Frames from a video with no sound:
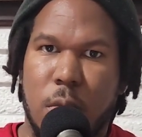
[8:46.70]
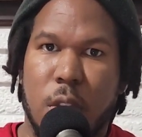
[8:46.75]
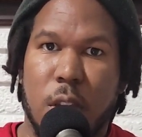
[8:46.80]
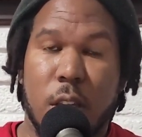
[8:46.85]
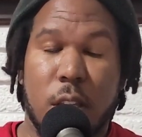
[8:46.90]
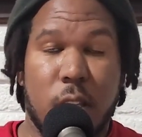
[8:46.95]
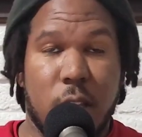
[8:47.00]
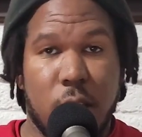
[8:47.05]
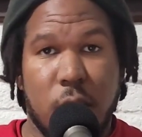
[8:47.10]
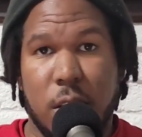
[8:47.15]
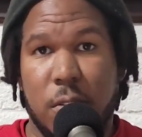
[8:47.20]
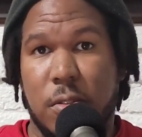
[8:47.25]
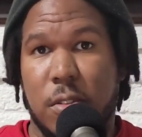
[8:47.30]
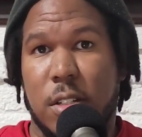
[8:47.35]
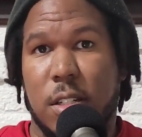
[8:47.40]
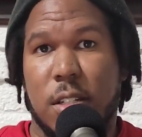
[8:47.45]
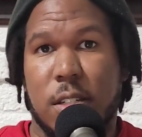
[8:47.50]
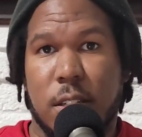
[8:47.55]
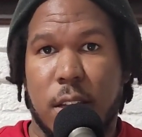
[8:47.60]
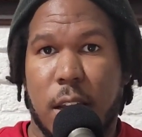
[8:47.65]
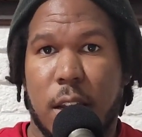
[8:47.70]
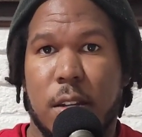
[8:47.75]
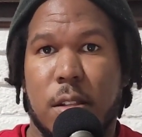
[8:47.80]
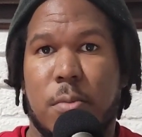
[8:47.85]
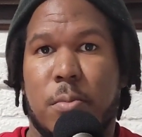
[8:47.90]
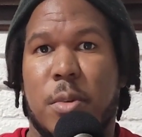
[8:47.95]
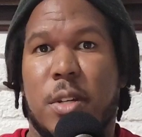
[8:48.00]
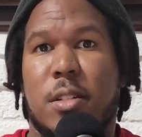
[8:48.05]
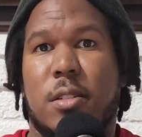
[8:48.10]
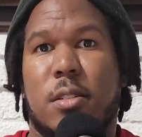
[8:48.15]
And then even inside of
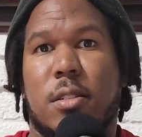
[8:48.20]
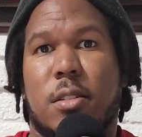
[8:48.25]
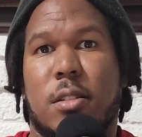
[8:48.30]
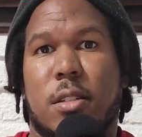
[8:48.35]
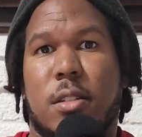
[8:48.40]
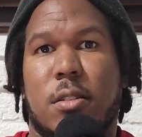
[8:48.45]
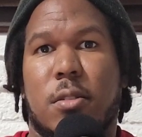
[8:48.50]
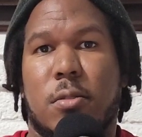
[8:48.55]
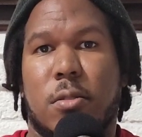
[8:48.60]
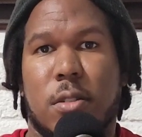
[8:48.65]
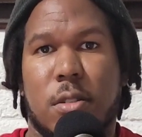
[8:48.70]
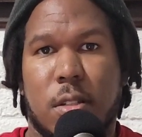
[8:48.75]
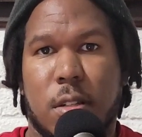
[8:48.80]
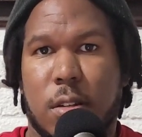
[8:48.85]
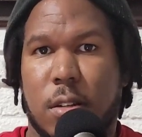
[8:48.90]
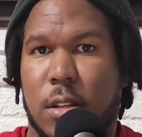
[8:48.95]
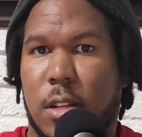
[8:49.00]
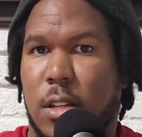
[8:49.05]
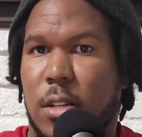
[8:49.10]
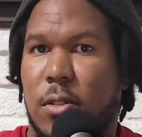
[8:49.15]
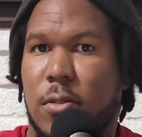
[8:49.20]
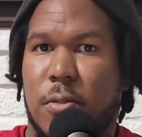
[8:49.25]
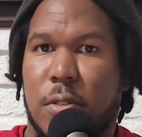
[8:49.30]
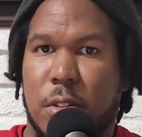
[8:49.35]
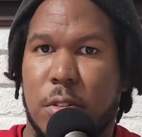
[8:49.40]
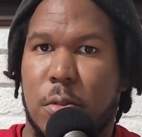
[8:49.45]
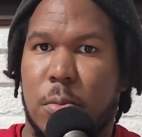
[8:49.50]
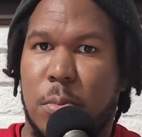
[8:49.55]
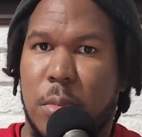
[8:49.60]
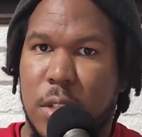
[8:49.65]
the businesses, you can sell to
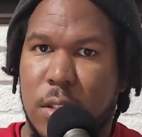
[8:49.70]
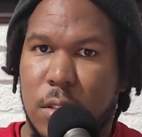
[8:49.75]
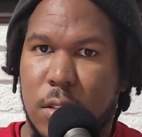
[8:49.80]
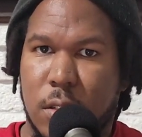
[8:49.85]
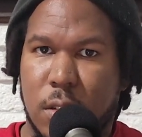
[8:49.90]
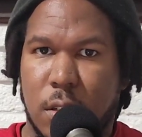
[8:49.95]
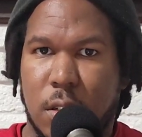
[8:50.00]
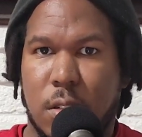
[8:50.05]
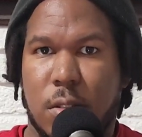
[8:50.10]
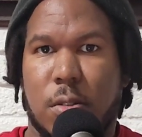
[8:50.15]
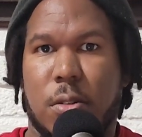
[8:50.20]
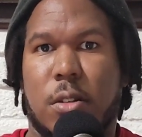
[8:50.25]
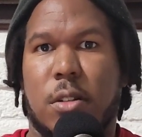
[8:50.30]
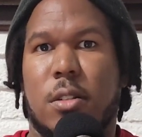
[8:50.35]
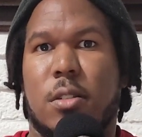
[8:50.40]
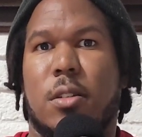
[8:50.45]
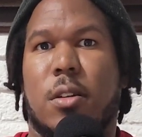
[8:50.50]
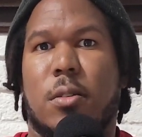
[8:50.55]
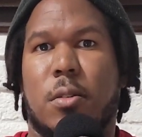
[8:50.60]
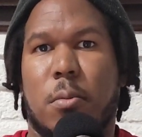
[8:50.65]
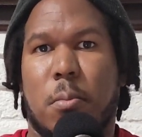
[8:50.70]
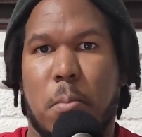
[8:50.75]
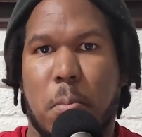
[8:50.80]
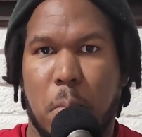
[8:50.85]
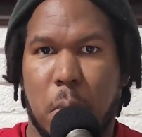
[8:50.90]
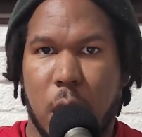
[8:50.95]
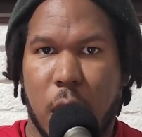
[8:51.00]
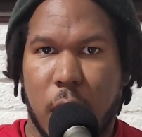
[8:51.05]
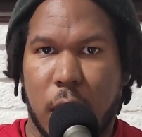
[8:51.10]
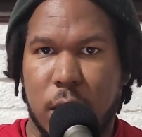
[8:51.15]
individual businesses, or you can sell to
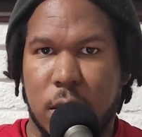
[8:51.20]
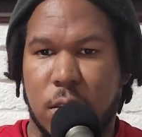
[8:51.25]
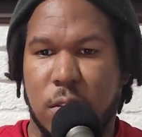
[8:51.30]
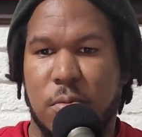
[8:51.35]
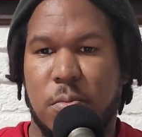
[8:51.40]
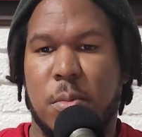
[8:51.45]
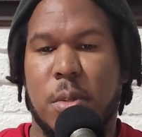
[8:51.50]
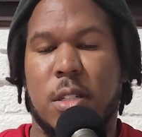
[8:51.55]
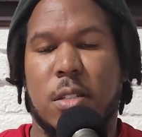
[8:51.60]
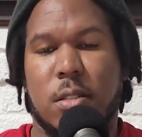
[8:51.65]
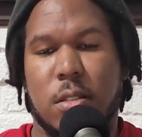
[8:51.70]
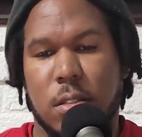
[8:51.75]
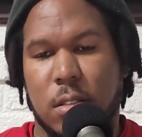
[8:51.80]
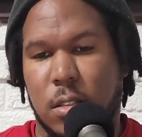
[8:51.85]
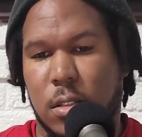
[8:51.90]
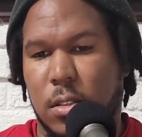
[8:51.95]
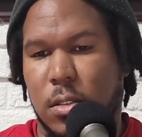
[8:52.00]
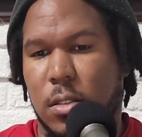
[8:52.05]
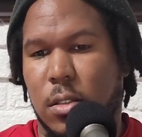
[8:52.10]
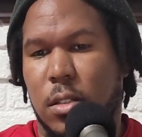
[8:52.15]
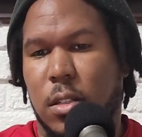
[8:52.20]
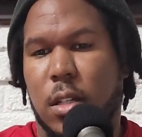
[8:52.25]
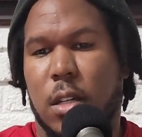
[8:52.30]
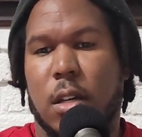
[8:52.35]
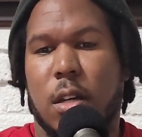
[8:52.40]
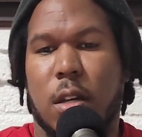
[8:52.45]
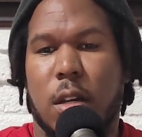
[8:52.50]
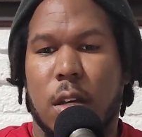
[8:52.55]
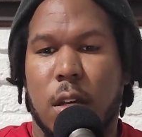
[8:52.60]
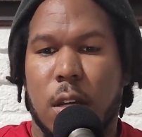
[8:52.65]
blocks of businesses,
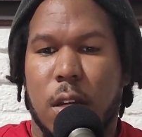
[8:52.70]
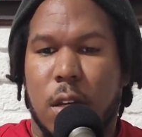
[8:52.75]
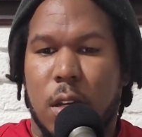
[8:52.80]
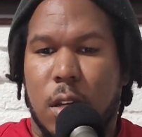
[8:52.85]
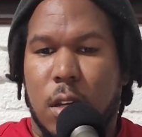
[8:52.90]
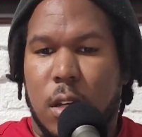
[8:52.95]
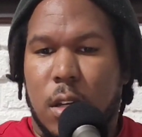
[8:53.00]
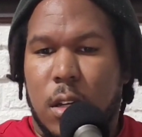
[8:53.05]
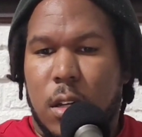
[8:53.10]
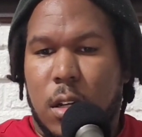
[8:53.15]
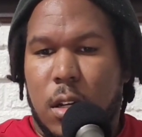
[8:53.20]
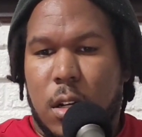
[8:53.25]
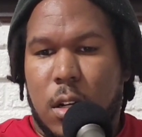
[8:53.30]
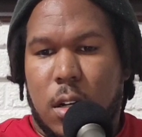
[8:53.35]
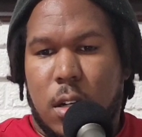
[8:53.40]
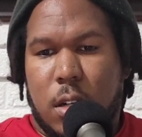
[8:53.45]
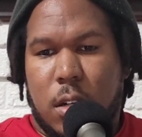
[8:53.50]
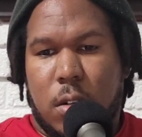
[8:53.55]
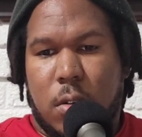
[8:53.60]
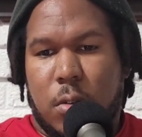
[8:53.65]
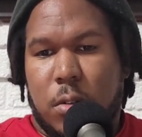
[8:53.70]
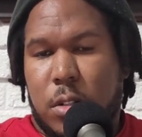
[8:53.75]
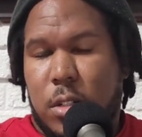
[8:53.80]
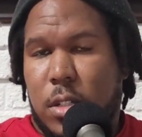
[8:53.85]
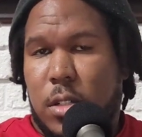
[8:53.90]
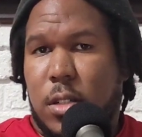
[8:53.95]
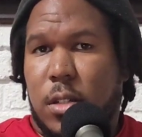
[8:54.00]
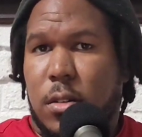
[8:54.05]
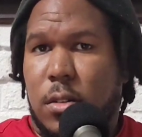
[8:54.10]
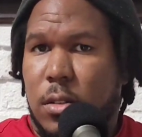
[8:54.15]
or you
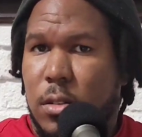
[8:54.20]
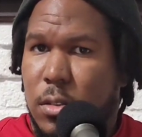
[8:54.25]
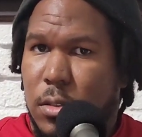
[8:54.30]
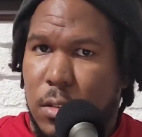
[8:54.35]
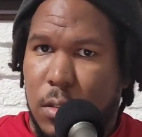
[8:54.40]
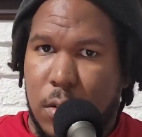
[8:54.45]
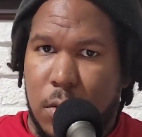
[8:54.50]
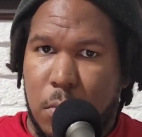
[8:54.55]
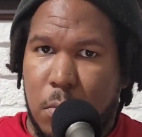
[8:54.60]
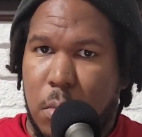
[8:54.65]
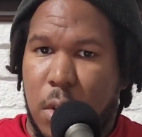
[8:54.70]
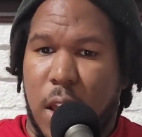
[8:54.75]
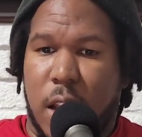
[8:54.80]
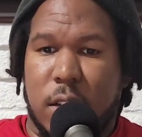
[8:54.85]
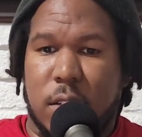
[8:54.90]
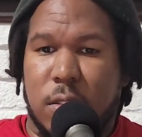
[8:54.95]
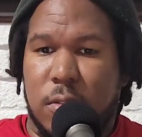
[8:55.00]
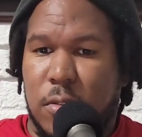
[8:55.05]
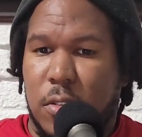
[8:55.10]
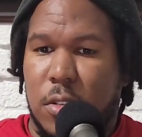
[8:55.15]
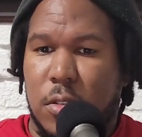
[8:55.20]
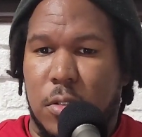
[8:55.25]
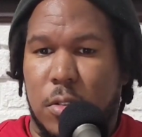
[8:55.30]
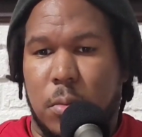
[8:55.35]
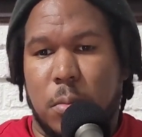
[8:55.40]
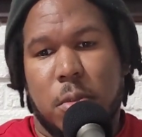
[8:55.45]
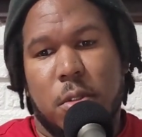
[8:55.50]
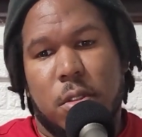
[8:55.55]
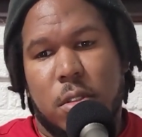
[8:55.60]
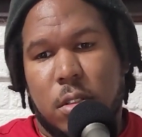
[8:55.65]
could sell to, blocks of
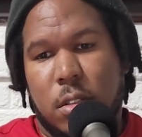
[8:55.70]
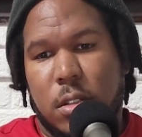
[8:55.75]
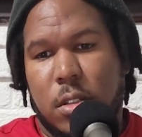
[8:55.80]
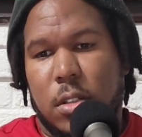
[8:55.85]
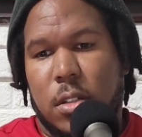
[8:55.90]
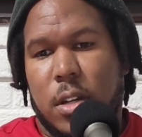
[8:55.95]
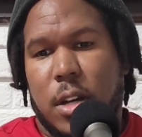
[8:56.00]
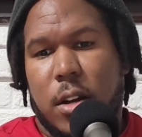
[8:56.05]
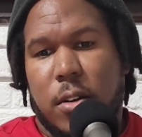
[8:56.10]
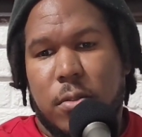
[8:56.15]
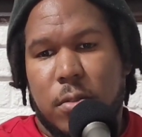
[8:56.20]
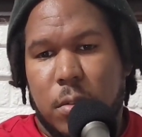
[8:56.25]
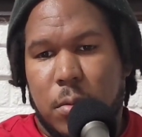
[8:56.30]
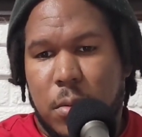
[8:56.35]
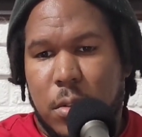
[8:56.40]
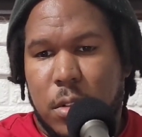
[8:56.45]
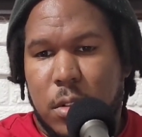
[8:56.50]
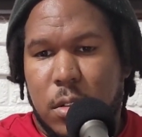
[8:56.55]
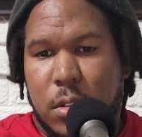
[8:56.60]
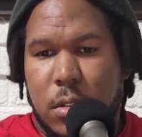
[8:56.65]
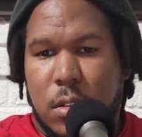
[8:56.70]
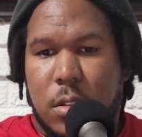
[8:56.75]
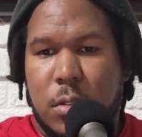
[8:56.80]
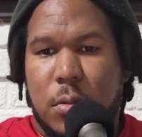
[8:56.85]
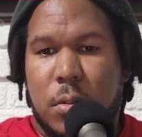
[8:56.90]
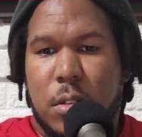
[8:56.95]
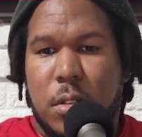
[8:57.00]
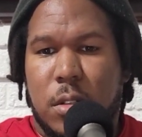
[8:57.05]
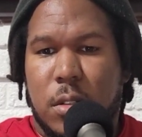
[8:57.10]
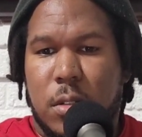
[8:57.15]
consumers, however you want to
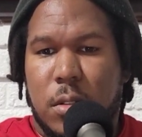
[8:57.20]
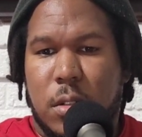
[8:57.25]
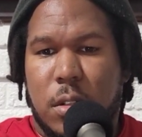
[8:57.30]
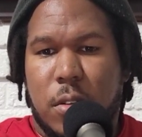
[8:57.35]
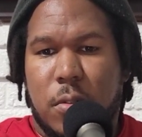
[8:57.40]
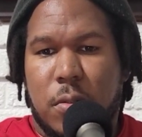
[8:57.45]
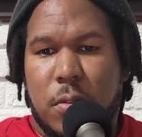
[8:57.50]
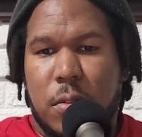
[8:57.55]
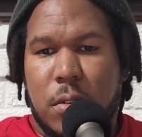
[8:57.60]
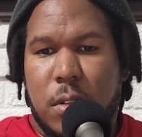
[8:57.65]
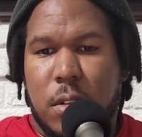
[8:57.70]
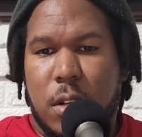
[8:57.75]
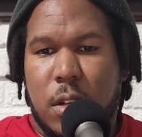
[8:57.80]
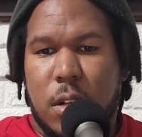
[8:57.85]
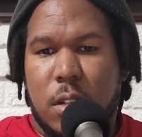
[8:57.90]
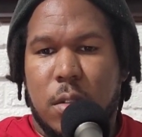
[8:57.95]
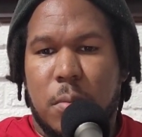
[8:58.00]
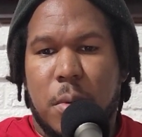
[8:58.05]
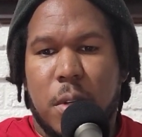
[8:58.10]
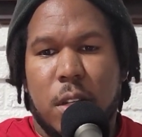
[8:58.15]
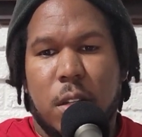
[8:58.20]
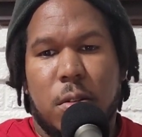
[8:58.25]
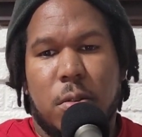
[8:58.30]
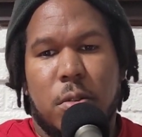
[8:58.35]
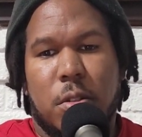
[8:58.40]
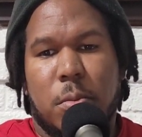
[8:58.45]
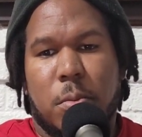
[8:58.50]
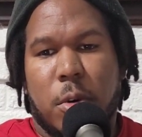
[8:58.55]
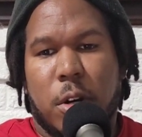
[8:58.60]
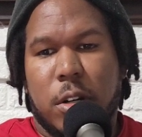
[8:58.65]
do it, if depending
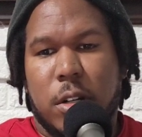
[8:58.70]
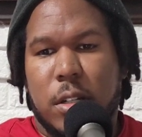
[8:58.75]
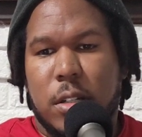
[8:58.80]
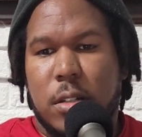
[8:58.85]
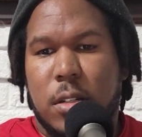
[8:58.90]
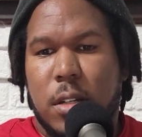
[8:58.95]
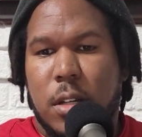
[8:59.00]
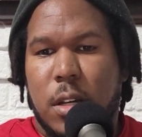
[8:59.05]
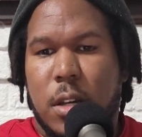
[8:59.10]
on your market.